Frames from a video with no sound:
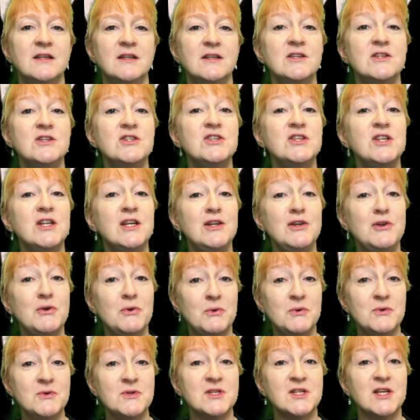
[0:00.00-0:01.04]
She
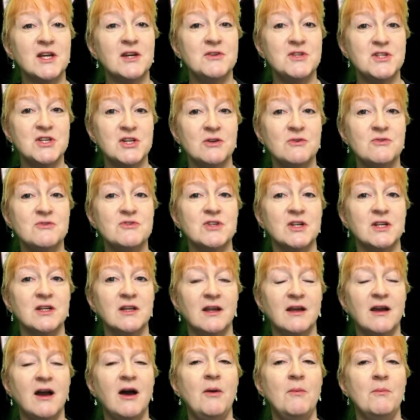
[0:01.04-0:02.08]
knows how children
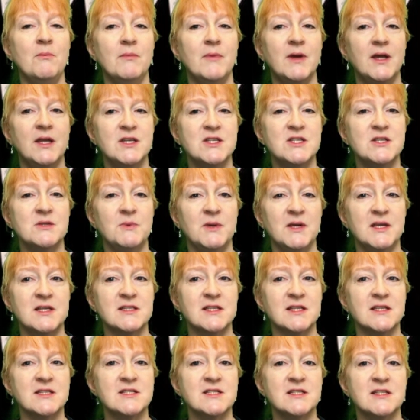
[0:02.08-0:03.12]
come into
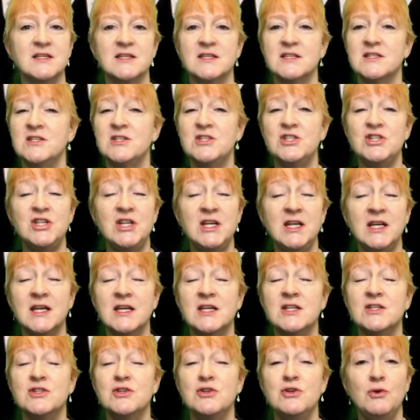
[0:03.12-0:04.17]
existence. She
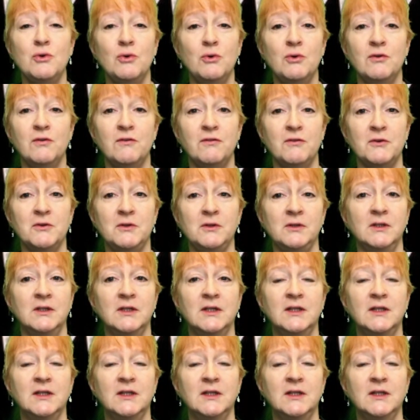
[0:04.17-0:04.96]
is no fool.